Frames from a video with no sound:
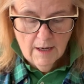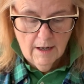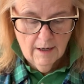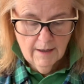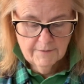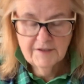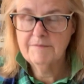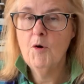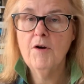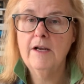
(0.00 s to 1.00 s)

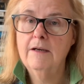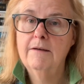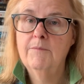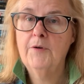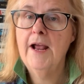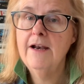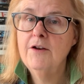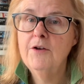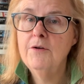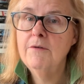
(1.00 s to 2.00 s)
This morning, brand
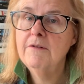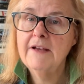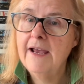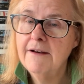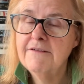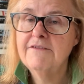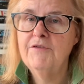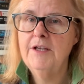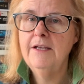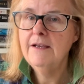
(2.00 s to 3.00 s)
new
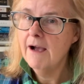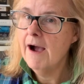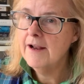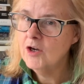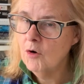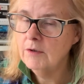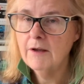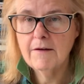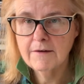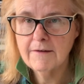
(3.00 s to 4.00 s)
NSV, I no
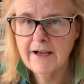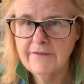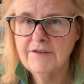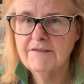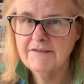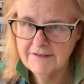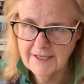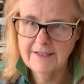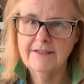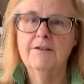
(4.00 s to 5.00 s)
longer have to
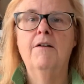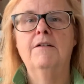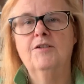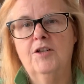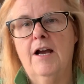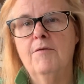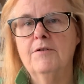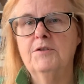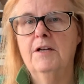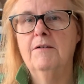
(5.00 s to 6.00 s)
sit on a
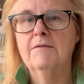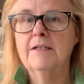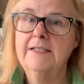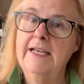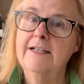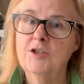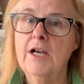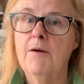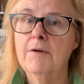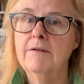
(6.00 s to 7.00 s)
shower chair to take a
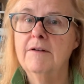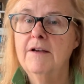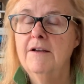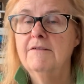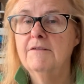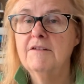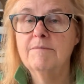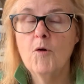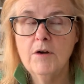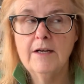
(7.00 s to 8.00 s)
shower. So
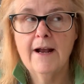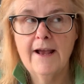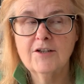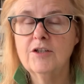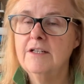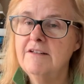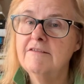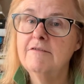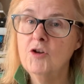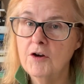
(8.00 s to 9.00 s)
this morning I actually
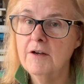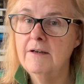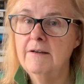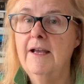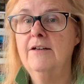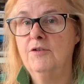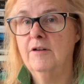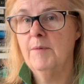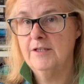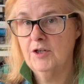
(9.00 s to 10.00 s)
stood and
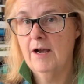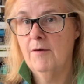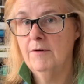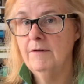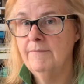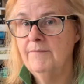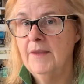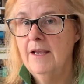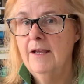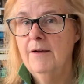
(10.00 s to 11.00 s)
took my shower,
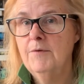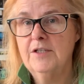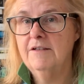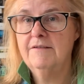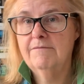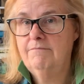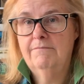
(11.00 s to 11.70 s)
which is